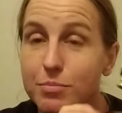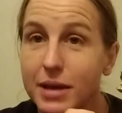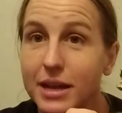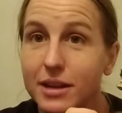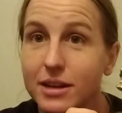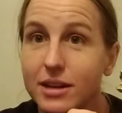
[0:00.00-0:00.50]

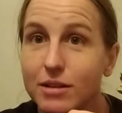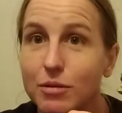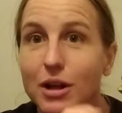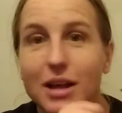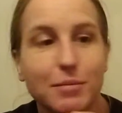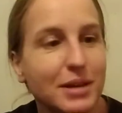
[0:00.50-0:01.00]
meant,
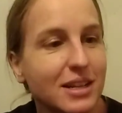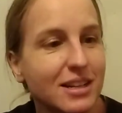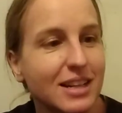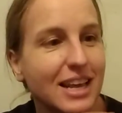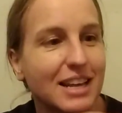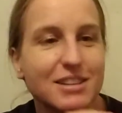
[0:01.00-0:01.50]
well, I mean,
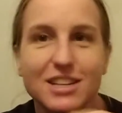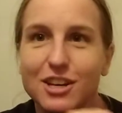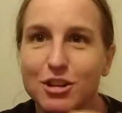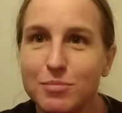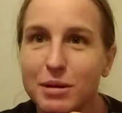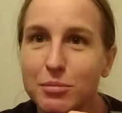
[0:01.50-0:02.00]
like it's a
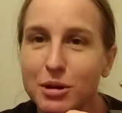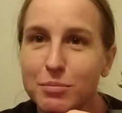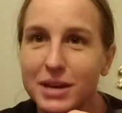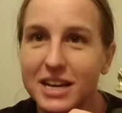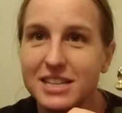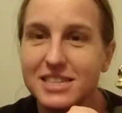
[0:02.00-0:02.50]
good memory
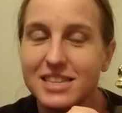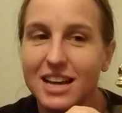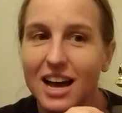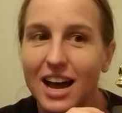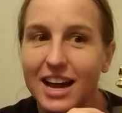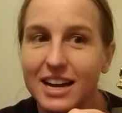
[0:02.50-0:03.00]
because
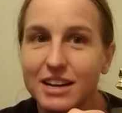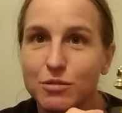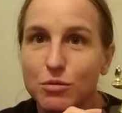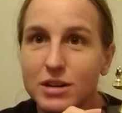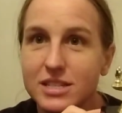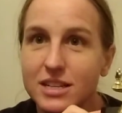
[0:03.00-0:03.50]
I
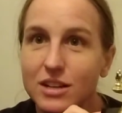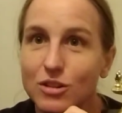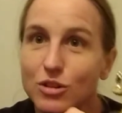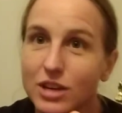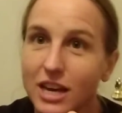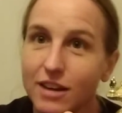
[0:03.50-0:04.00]
wasn't
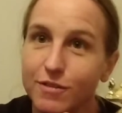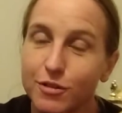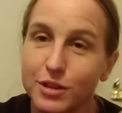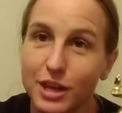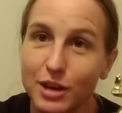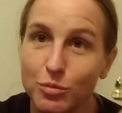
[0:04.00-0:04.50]
looking
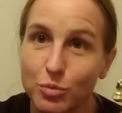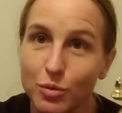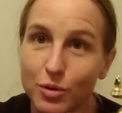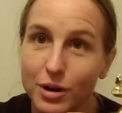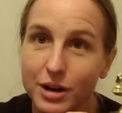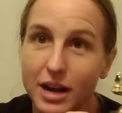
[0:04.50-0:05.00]
for the
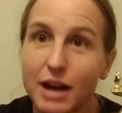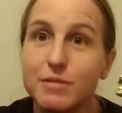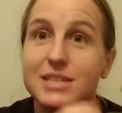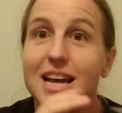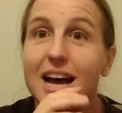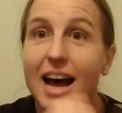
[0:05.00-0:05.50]
award. I
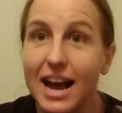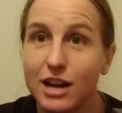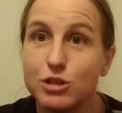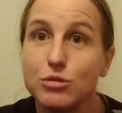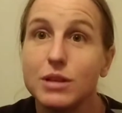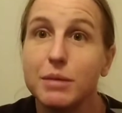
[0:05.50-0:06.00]
was
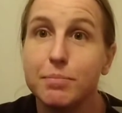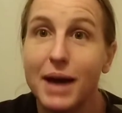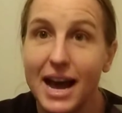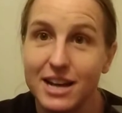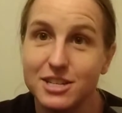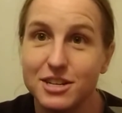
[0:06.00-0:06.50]
actually
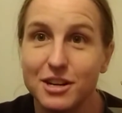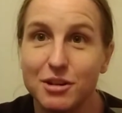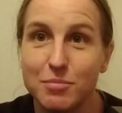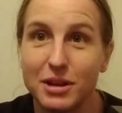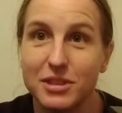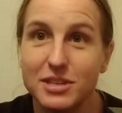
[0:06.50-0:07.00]
passionate
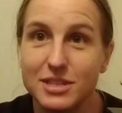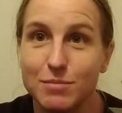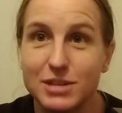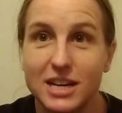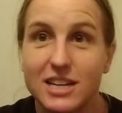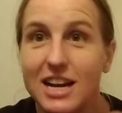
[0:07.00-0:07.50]
about the
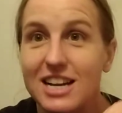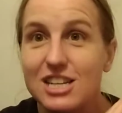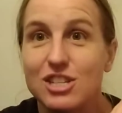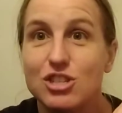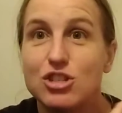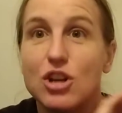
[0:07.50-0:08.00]
subject and I
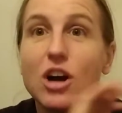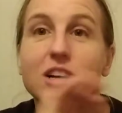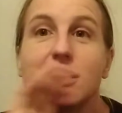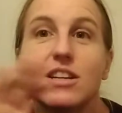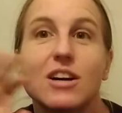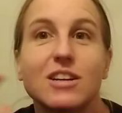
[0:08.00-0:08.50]
just talked
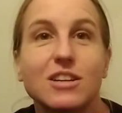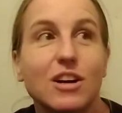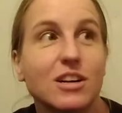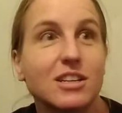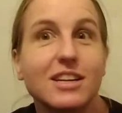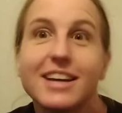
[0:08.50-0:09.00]
and talked and
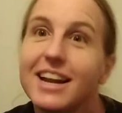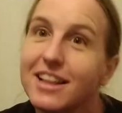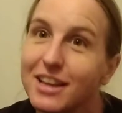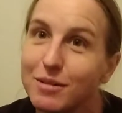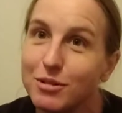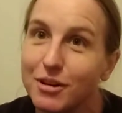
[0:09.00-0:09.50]
talked, kind of
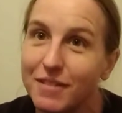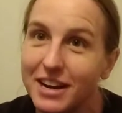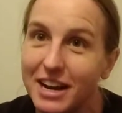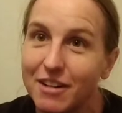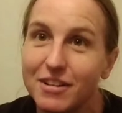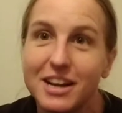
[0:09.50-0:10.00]
like I'm doing right
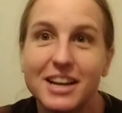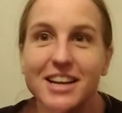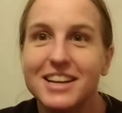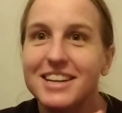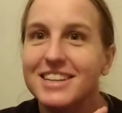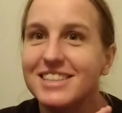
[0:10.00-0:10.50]
now.
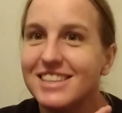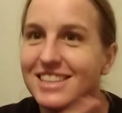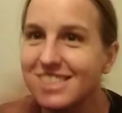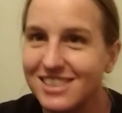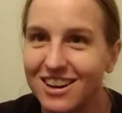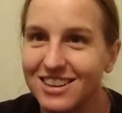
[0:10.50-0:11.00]

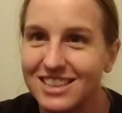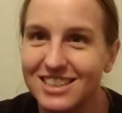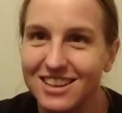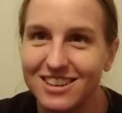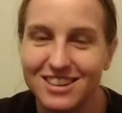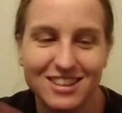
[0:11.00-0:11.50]
Just talked and
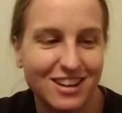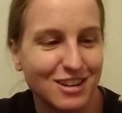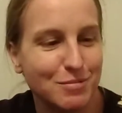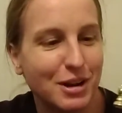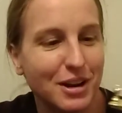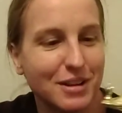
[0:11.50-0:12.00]
talked and talked
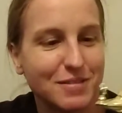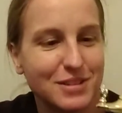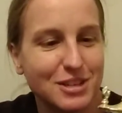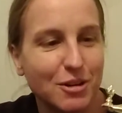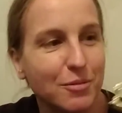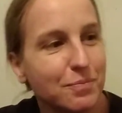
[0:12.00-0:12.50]
about it.
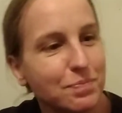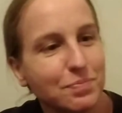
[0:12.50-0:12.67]
So,